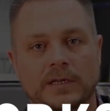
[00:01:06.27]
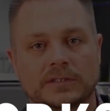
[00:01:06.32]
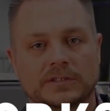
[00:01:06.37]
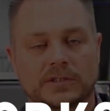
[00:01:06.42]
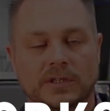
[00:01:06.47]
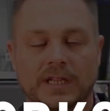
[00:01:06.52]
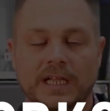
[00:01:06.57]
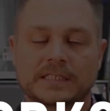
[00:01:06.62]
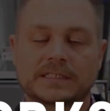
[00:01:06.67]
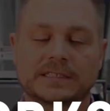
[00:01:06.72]

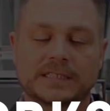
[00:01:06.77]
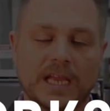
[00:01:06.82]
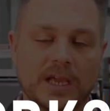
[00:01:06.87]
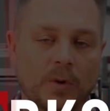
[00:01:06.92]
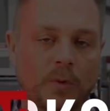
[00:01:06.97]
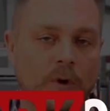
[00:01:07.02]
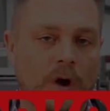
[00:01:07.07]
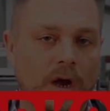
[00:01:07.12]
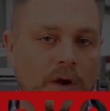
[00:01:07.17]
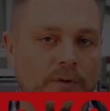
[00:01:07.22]
So let's take
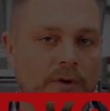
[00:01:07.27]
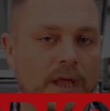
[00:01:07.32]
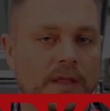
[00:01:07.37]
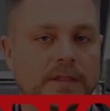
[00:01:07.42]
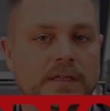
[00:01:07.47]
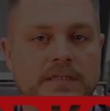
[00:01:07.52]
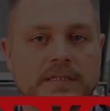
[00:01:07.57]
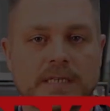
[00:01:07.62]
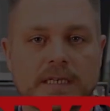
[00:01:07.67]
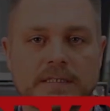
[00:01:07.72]
a walk
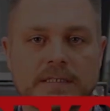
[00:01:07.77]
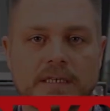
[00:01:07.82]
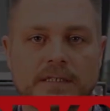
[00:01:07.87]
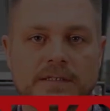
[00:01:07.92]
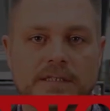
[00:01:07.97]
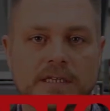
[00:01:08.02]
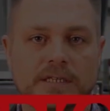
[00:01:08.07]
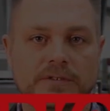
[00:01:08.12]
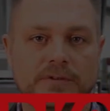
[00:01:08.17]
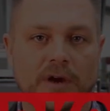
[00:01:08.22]
around this
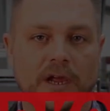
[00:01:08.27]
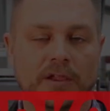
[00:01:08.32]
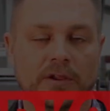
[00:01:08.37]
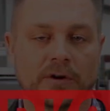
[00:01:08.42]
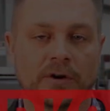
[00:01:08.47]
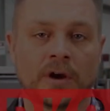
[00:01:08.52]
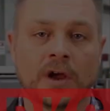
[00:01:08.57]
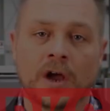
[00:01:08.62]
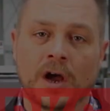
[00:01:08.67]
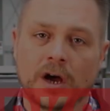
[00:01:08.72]
SLT
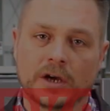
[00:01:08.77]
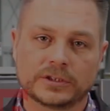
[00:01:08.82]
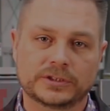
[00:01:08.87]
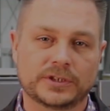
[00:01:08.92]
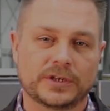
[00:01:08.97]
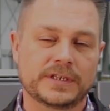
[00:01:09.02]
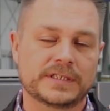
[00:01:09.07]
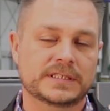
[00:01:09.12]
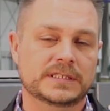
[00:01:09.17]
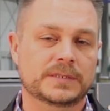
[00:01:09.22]
trailer. I'll
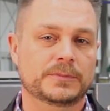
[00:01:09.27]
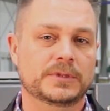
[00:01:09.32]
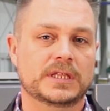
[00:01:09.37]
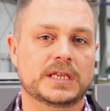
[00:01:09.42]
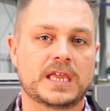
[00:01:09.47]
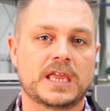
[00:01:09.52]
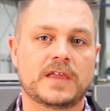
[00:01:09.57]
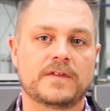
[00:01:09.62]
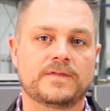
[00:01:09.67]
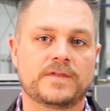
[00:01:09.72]
show you some of the
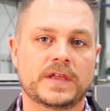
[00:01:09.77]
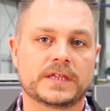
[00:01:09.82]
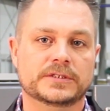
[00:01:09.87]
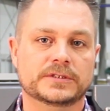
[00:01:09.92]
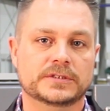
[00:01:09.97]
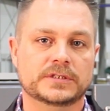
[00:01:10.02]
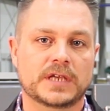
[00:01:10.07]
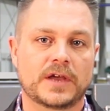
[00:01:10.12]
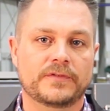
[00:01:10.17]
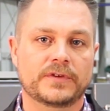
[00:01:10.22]
key
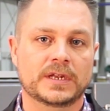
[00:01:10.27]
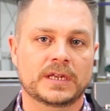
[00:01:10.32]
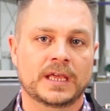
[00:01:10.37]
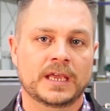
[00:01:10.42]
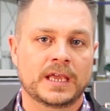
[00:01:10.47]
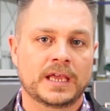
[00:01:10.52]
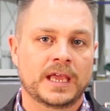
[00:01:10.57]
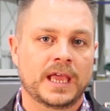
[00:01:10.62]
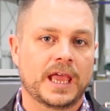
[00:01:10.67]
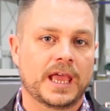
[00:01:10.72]
features of it
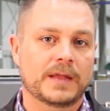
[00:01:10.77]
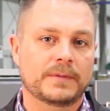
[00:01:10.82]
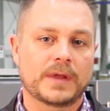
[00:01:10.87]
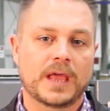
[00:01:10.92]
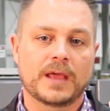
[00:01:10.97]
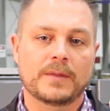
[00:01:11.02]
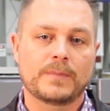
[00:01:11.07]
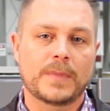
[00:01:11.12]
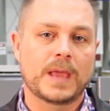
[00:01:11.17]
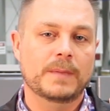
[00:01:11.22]

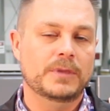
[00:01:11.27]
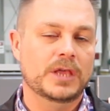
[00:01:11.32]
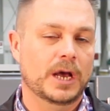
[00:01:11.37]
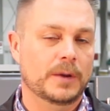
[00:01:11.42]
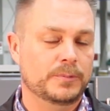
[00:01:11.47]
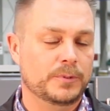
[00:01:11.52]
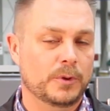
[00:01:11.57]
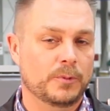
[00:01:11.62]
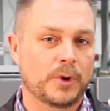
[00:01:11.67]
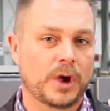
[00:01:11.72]
and maybe
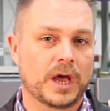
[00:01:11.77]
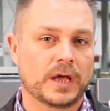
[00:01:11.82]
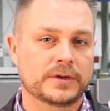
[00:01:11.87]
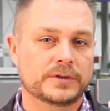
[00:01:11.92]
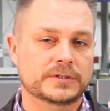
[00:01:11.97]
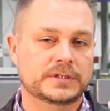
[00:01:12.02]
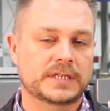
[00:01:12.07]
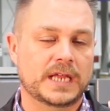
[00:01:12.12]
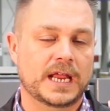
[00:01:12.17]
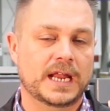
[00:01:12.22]
help you
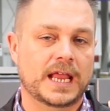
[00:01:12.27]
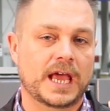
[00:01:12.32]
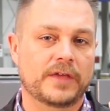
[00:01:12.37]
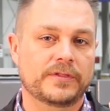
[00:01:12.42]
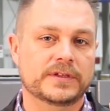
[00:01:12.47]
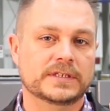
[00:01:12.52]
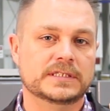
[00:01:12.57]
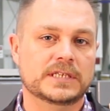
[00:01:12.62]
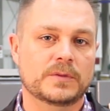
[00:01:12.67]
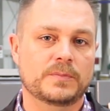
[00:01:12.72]
understand how
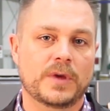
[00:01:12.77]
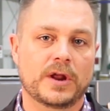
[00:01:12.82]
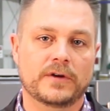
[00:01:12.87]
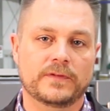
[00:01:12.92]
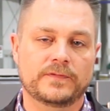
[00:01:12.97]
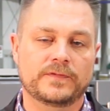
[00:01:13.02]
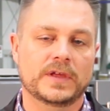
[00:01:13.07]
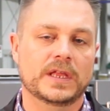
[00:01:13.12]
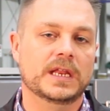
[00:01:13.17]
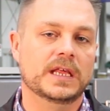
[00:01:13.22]
this could better
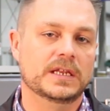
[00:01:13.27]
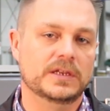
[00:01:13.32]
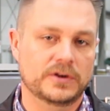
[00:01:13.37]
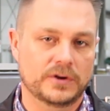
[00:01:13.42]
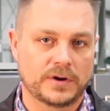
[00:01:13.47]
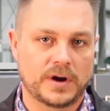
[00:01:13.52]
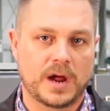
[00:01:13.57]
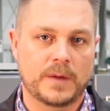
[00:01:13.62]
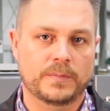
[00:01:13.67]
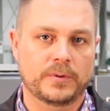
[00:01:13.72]
fit in
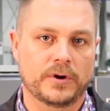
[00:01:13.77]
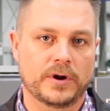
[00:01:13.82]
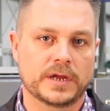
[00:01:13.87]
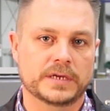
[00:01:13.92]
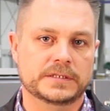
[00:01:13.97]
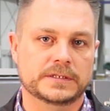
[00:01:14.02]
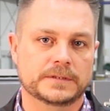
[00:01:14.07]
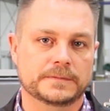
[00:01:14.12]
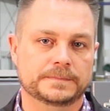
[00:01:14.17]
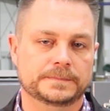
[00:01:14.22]
your
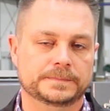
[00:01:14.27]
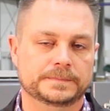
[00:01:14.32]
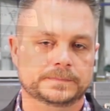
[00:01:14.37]
operation.